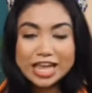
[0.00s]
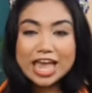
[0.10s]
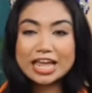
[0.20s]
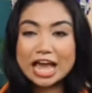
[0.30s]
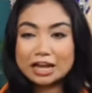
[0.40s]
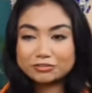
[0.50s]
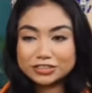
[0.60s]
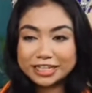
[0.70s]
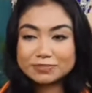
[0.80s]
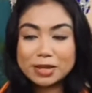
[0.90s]
And
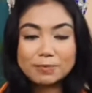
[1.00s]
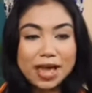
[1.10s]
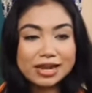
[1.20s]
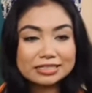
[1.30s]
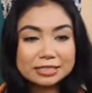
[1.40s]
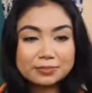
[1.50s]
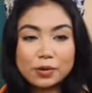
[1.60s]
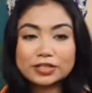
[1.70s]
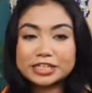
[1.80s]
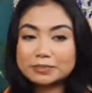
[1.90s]
after that, my parents
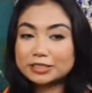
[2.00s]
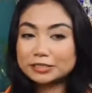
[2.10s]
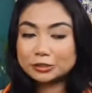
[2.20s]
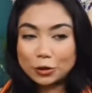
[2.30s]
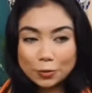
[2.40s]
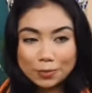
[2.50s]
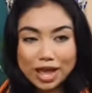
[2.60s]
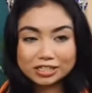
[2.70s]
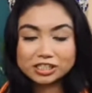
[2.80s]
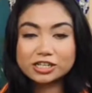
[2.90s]
supported me so
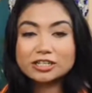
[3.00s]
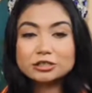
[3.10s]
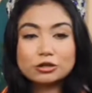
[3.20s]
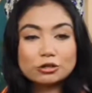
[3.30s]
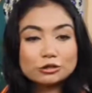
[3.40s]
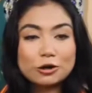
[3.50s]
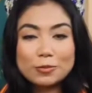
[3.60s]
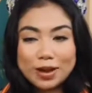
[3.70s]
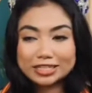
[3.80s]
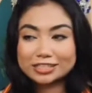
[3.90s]
much
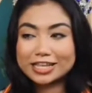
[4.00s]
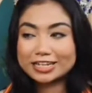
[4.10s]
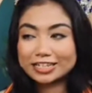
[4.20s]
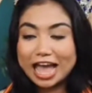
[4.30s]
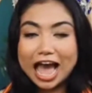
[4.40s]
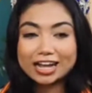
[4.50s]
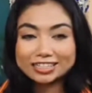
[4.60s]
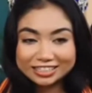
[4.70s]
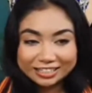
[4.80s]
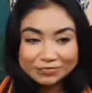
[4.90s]
that ang
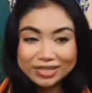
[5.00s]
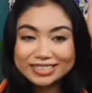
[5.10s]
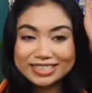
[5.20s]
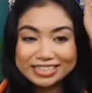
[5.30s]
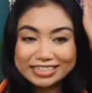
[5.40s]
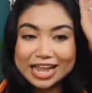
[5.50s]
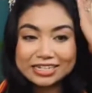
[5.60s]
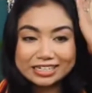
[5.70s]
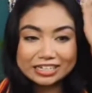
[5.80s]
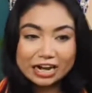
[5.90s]
tini Miss India
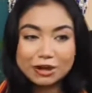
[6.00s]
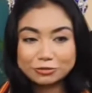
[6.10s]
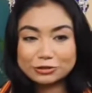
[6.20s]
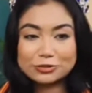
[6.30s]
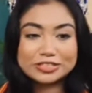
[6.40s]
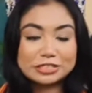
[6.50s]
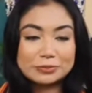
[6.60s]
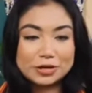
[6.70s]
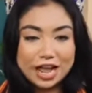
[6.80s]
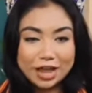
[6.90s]
ni crown to
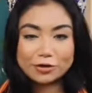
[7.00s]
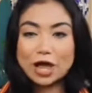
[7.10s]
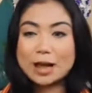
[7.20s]
Tripura hayo.